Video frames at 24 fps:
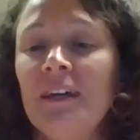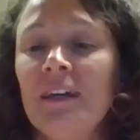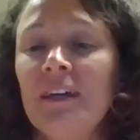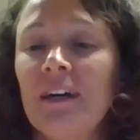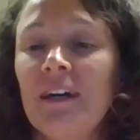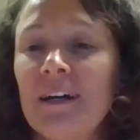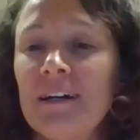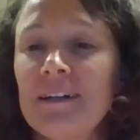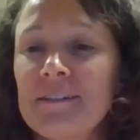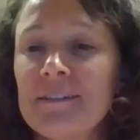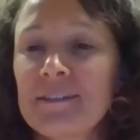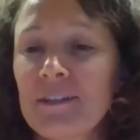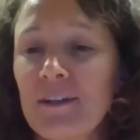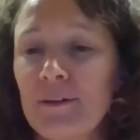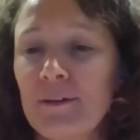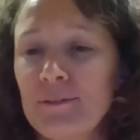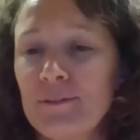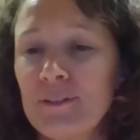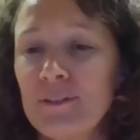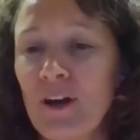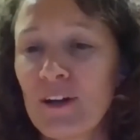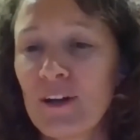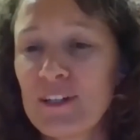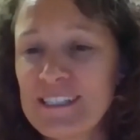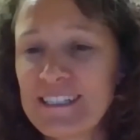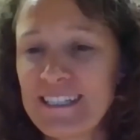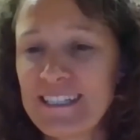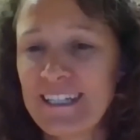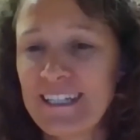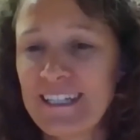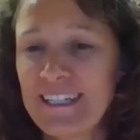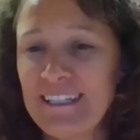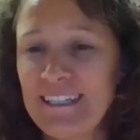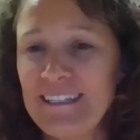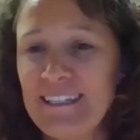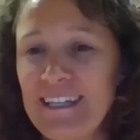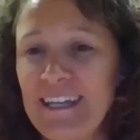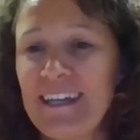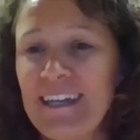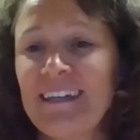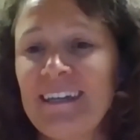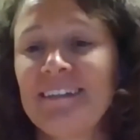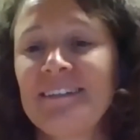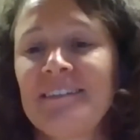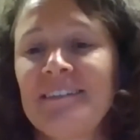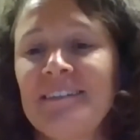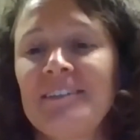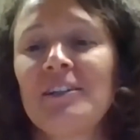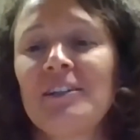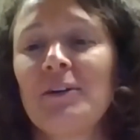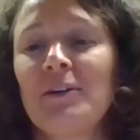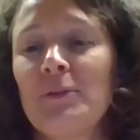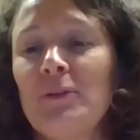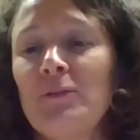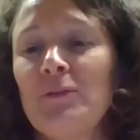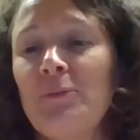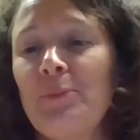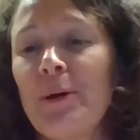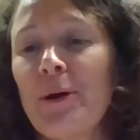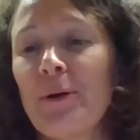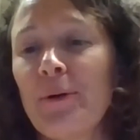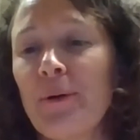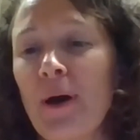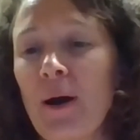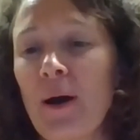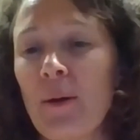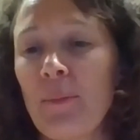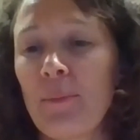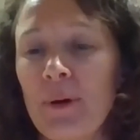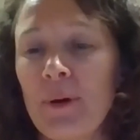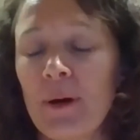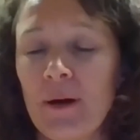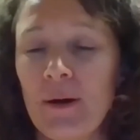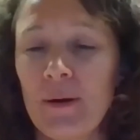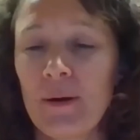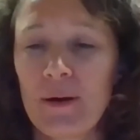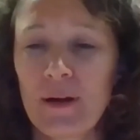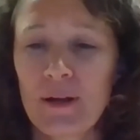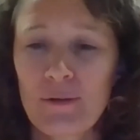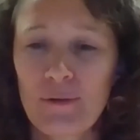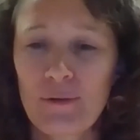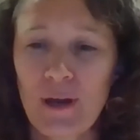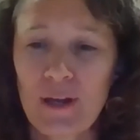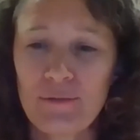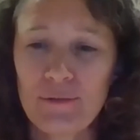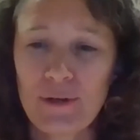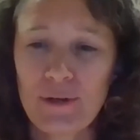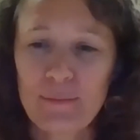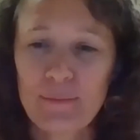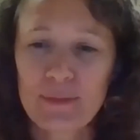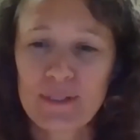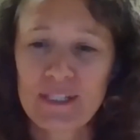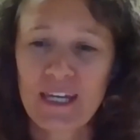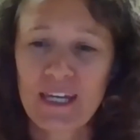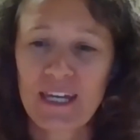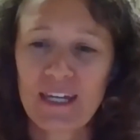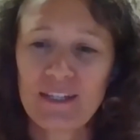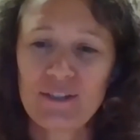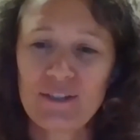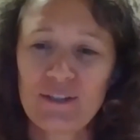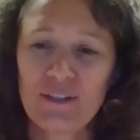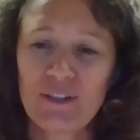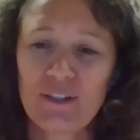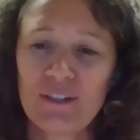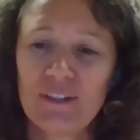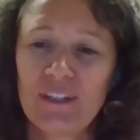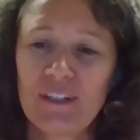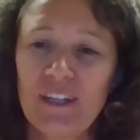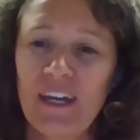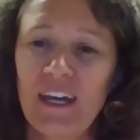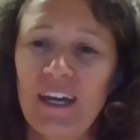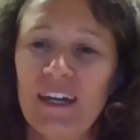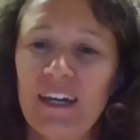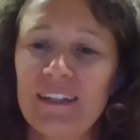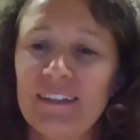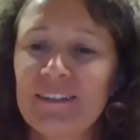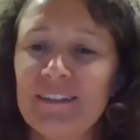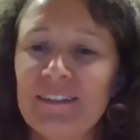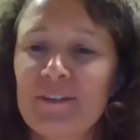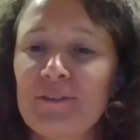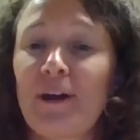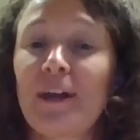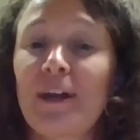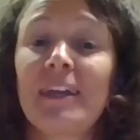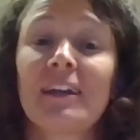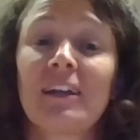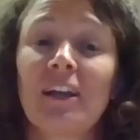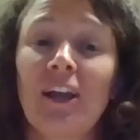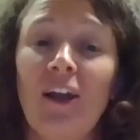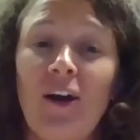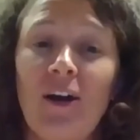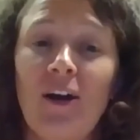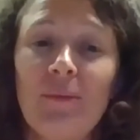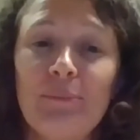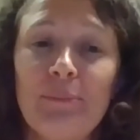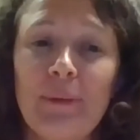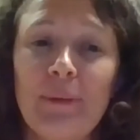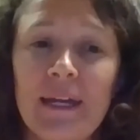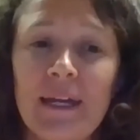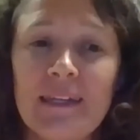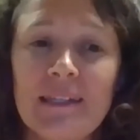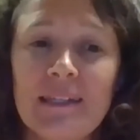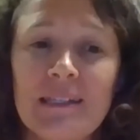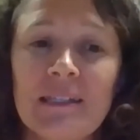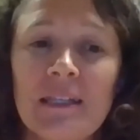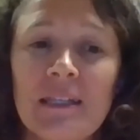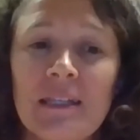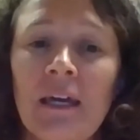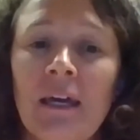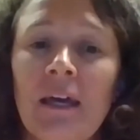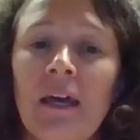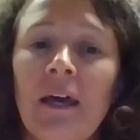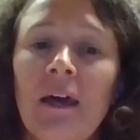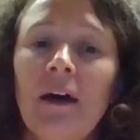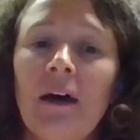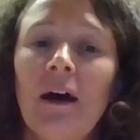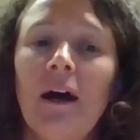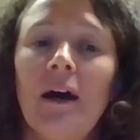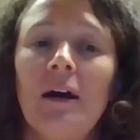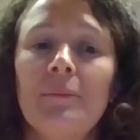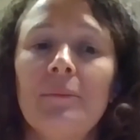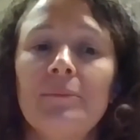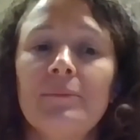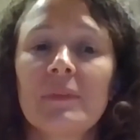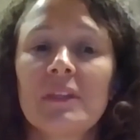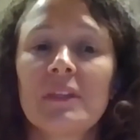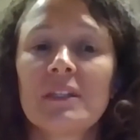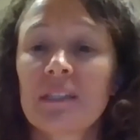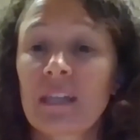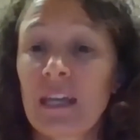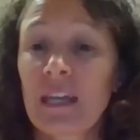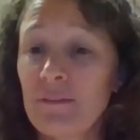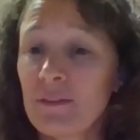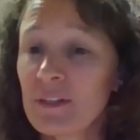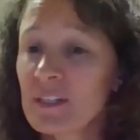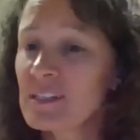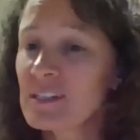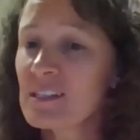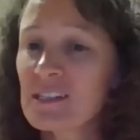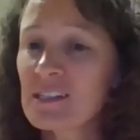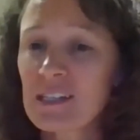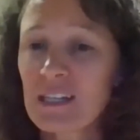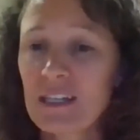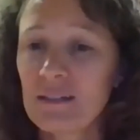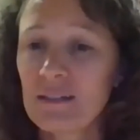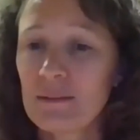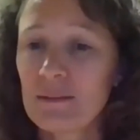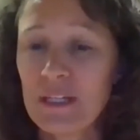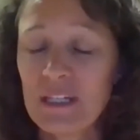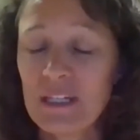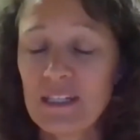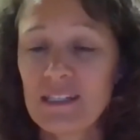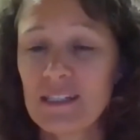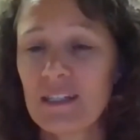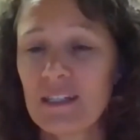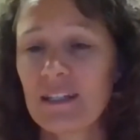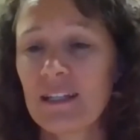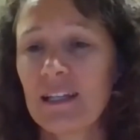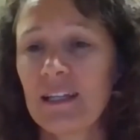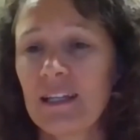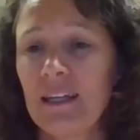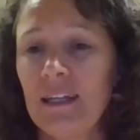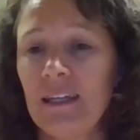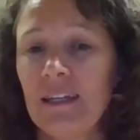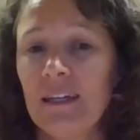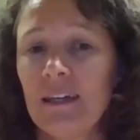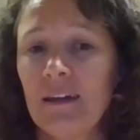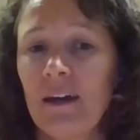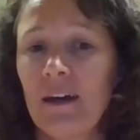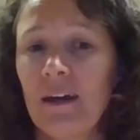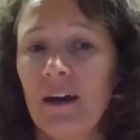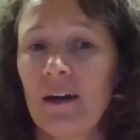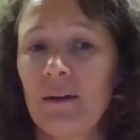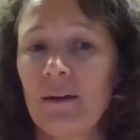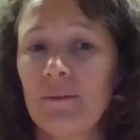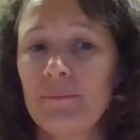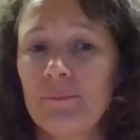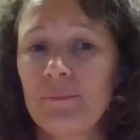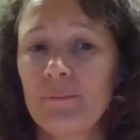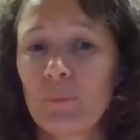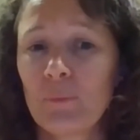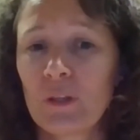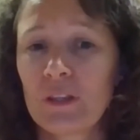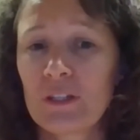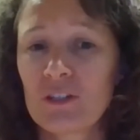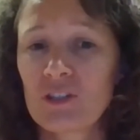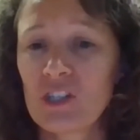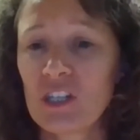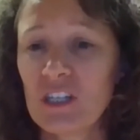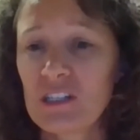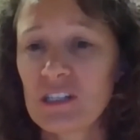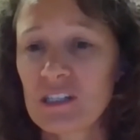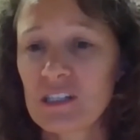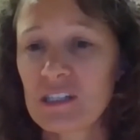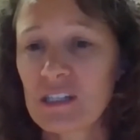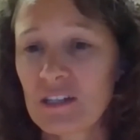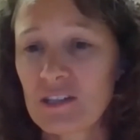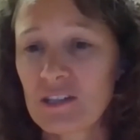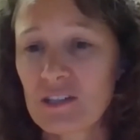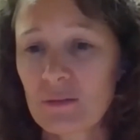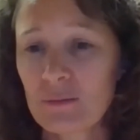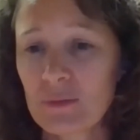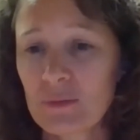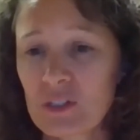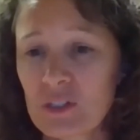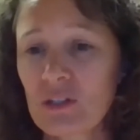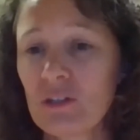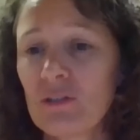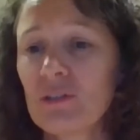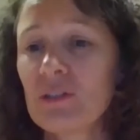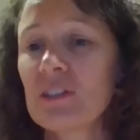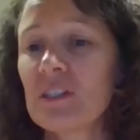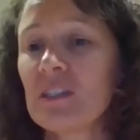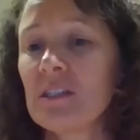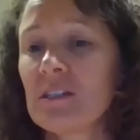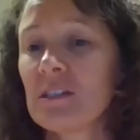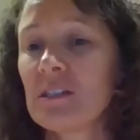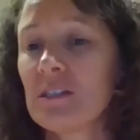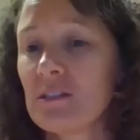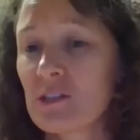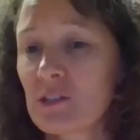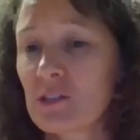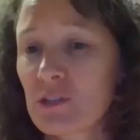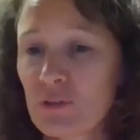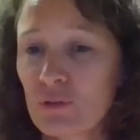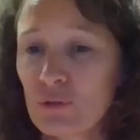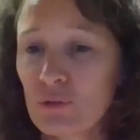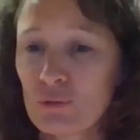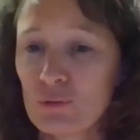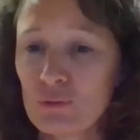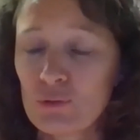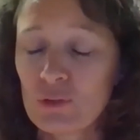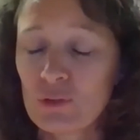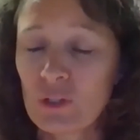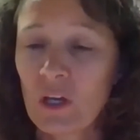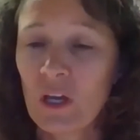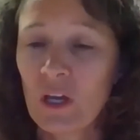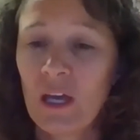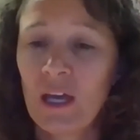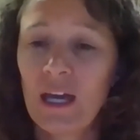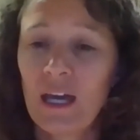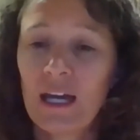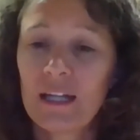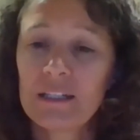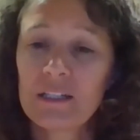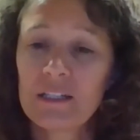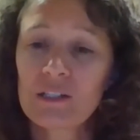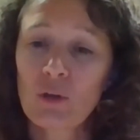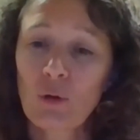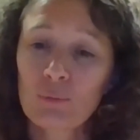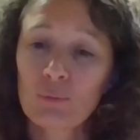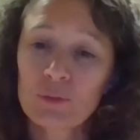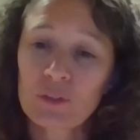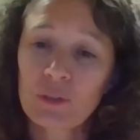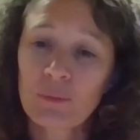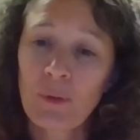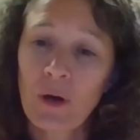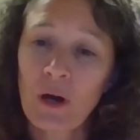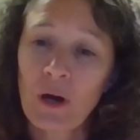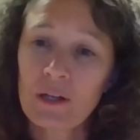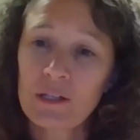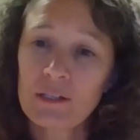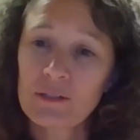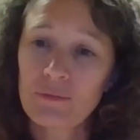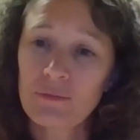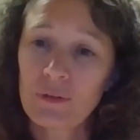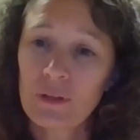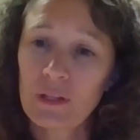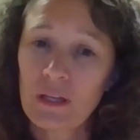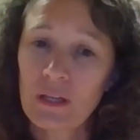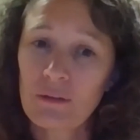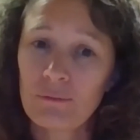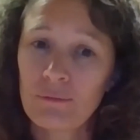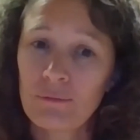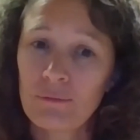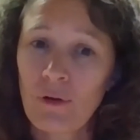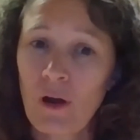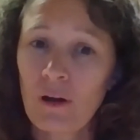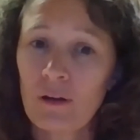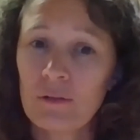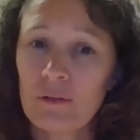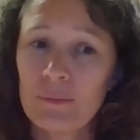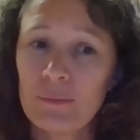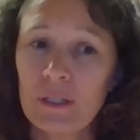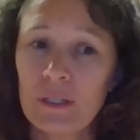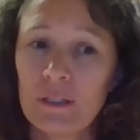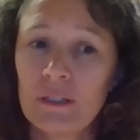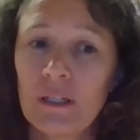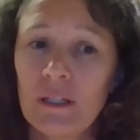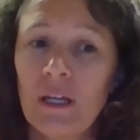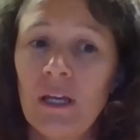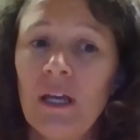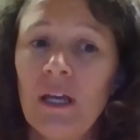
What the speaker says: So 19 years. We've built up a great reputation and a great client base. The savings are seen immediately with the Cheetah system. As soon as it's installed and it's optimized for the environment,